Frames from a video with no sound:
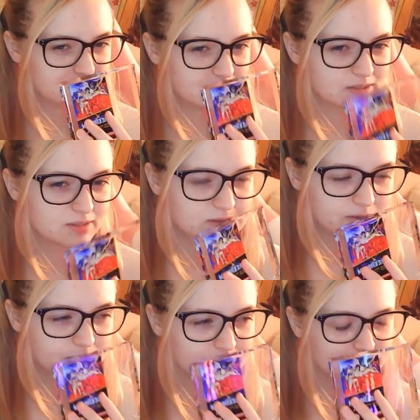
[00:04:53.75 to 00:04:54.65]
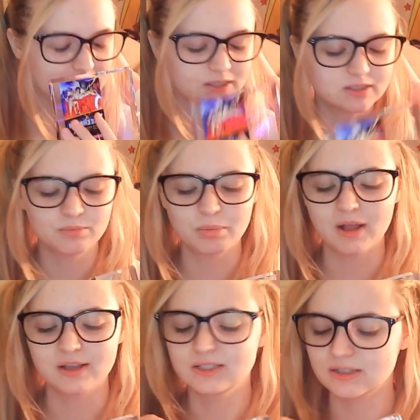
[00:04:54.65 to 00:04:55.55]
This is the same
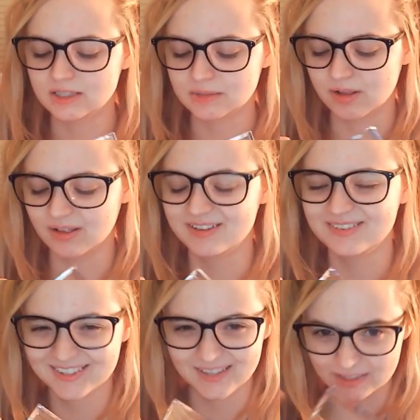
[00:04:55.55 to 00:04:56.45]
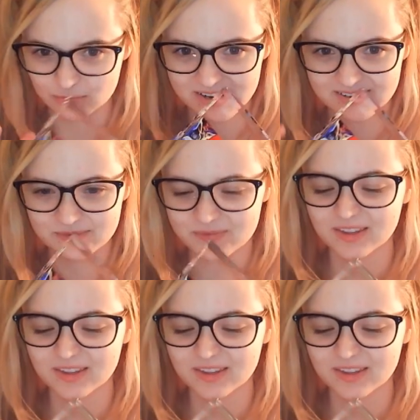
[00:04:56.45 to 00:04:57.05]
plasticky smell. That's random.